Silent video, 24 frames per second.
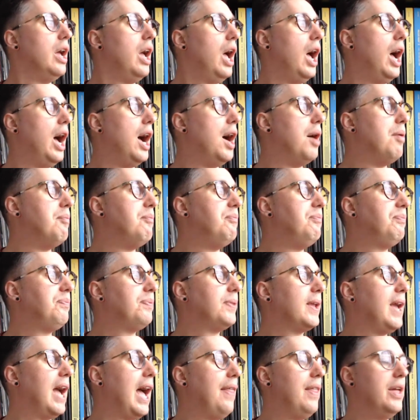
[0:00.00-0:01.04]
And
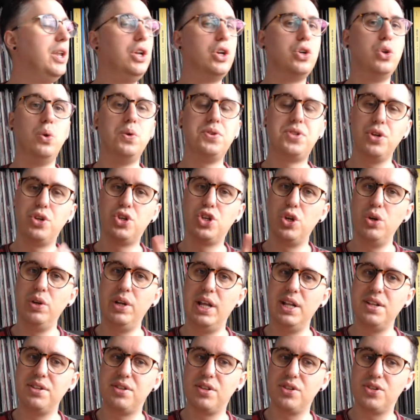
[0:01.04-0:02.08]
then you can also tune it
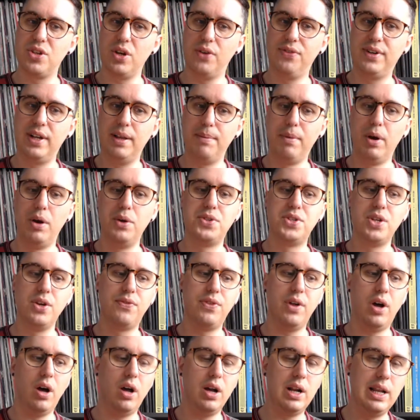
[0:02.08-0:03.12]
into the soft clip mode. So if
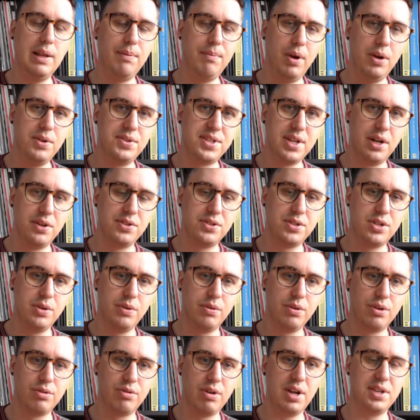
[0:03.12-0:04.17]
the hard clip mode sounds too
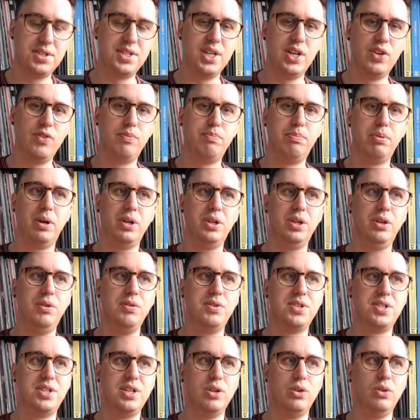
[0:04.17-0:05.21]
aggressive, but you
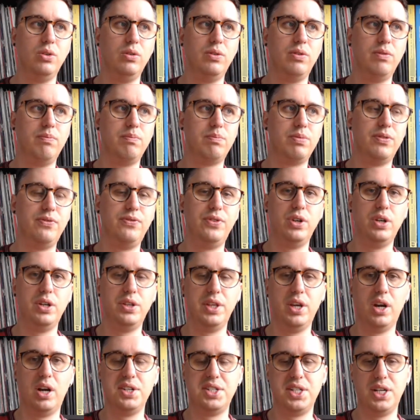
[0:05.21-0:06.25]
still prefer
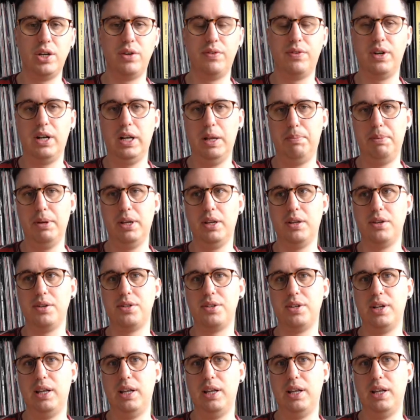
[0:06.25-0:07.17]
the idea of clipping to